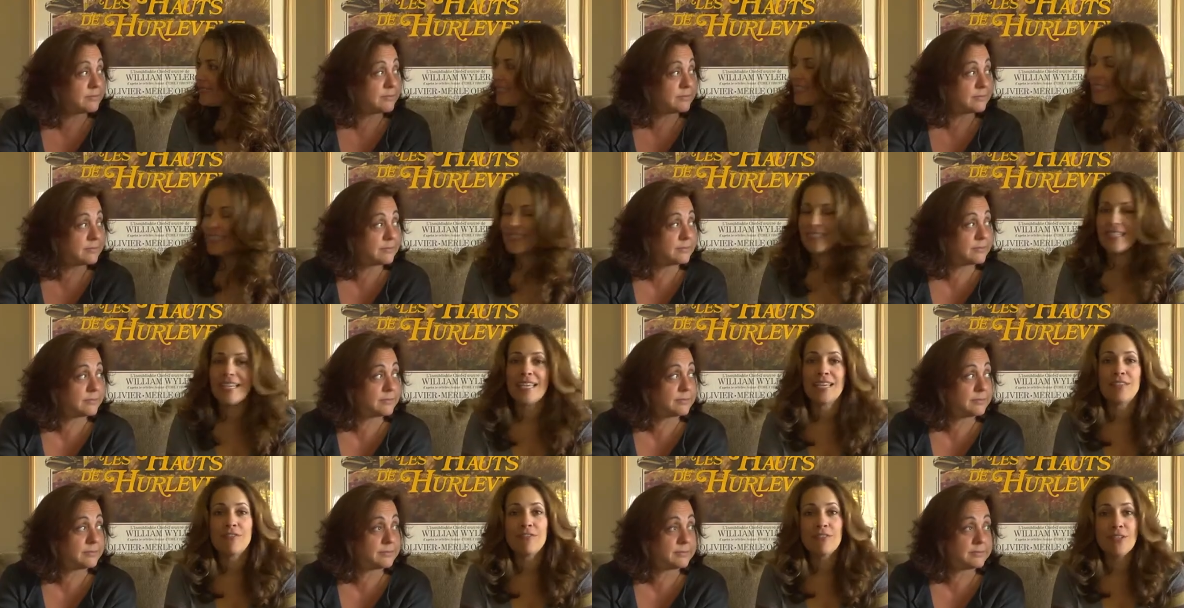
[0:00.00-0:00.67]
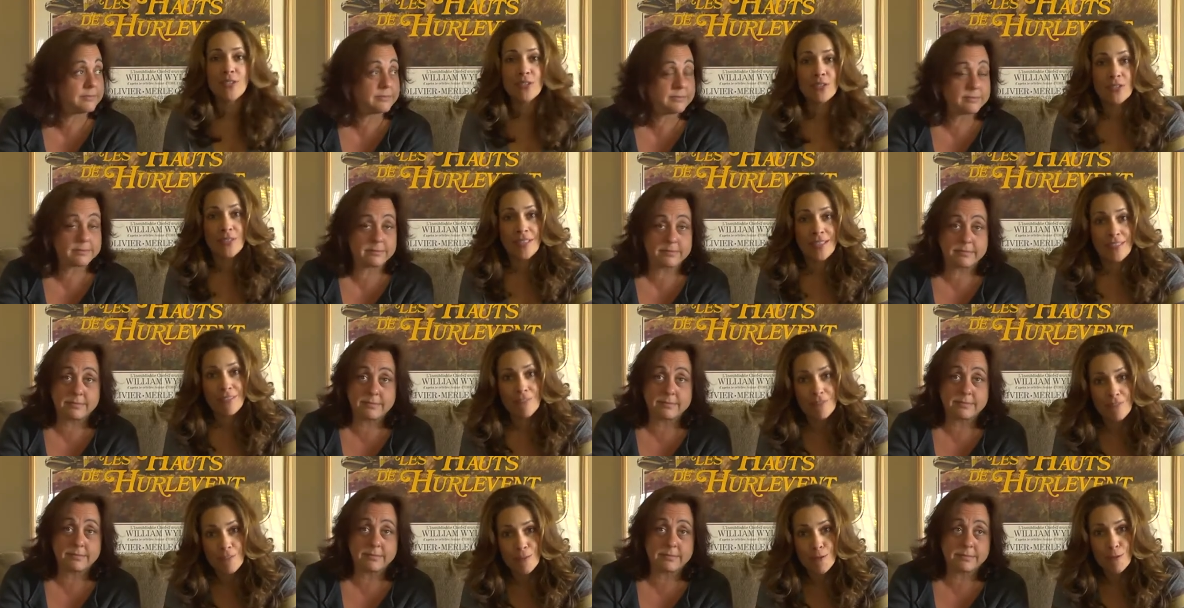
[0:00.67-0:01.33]
Speaker 1: It is a feature-length
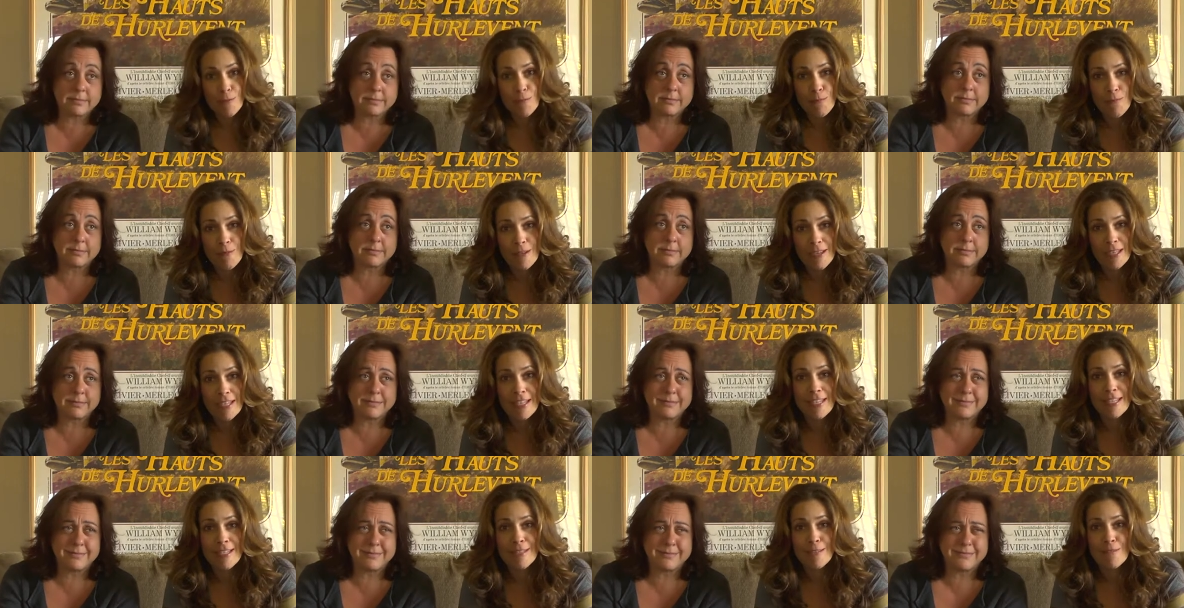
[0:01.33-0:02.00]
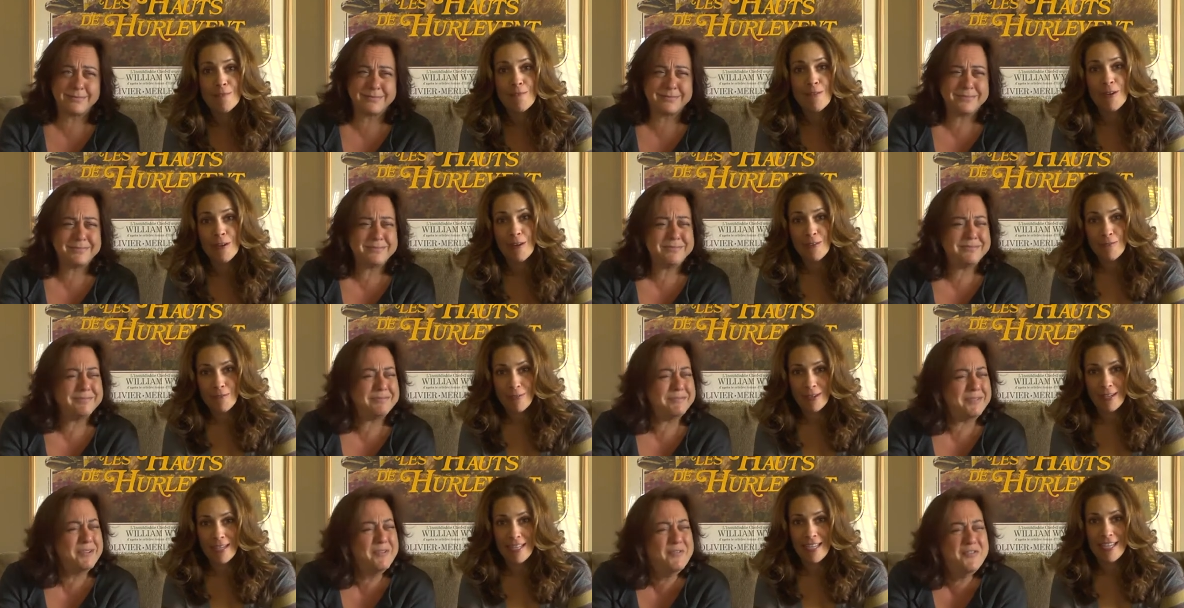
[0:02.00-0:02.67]
film, and it is very
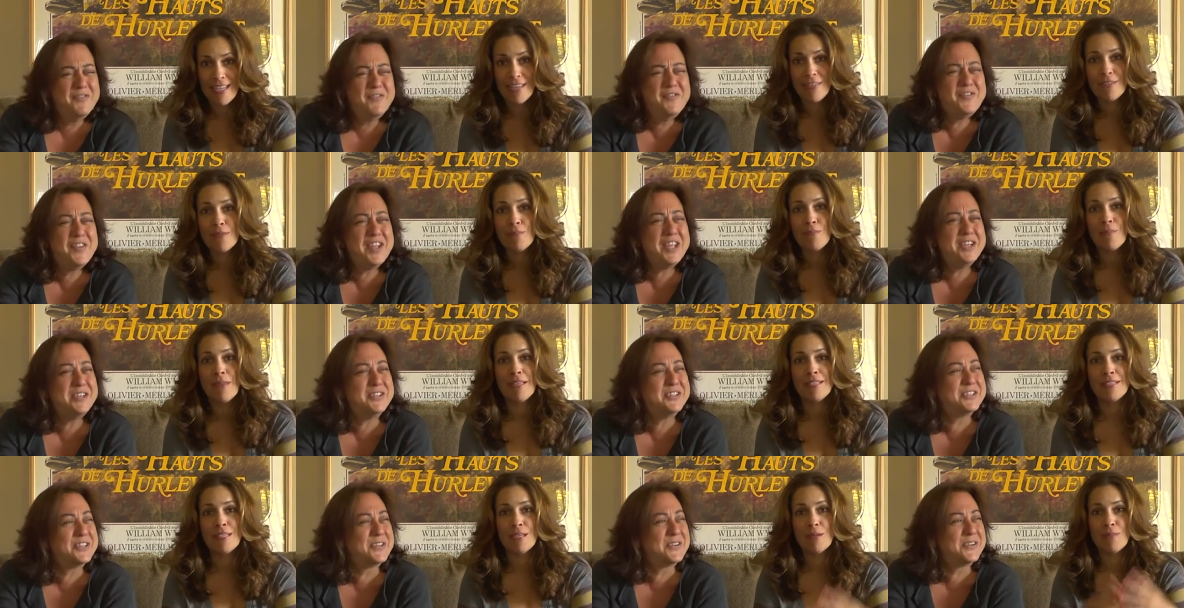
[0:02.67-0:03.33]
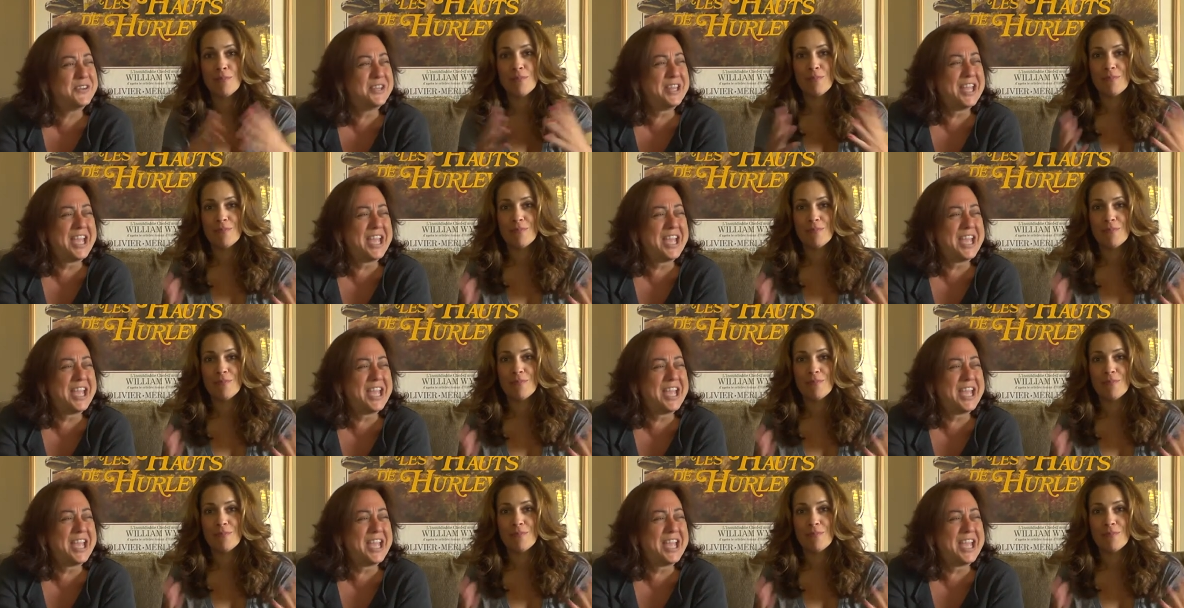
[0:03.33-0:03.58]
funny. The basic...